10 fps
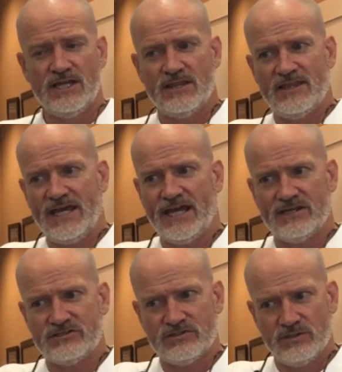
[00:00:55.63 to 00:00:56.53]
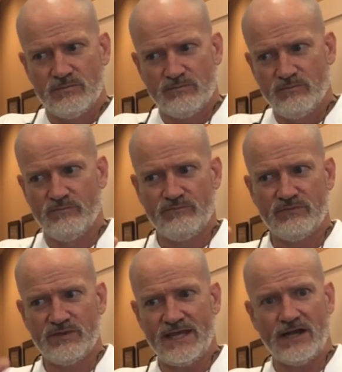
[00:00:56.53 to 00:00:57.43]
that
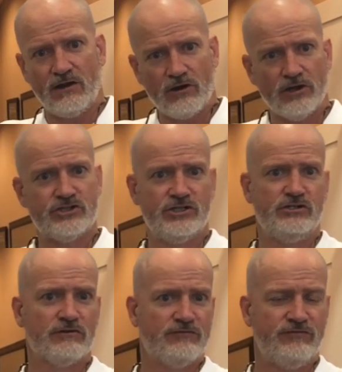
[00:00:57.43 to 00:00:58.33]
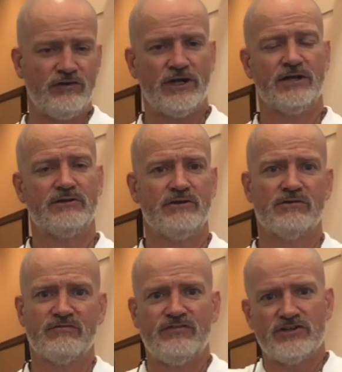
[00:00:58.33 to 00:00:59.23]
arch in your
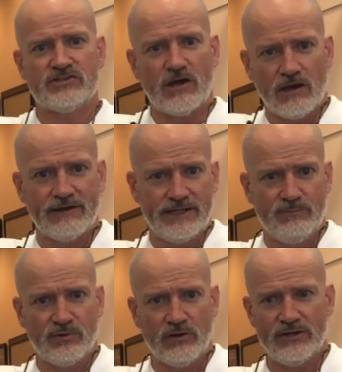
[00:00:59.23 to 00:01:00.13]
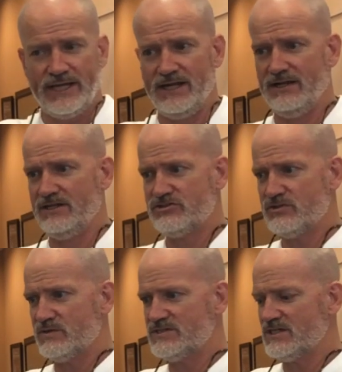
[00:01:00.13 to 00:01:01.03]
foot's already pronated, and
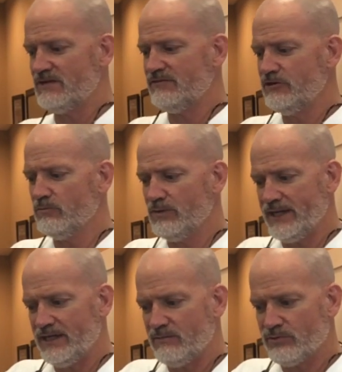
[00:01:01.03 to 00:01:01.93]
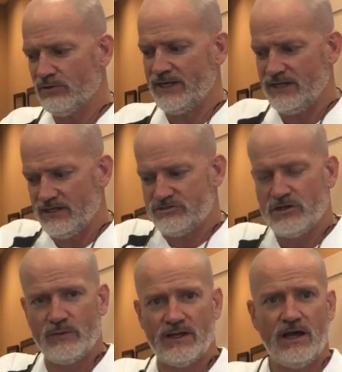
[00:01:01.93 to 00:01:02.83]
so instead of heel planting, pronating, and
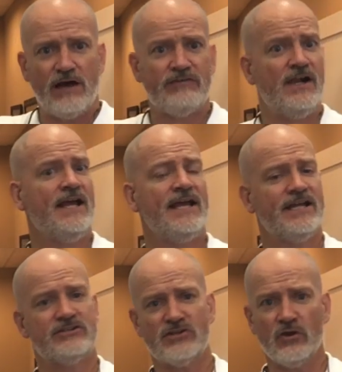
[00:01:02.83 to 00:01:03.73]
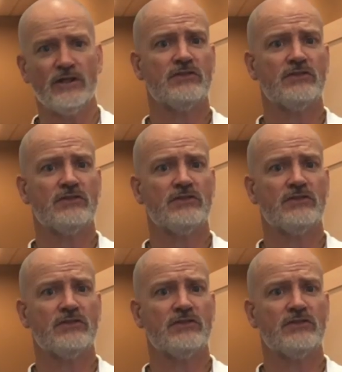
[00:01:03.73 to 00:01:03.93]
toeing off, it totally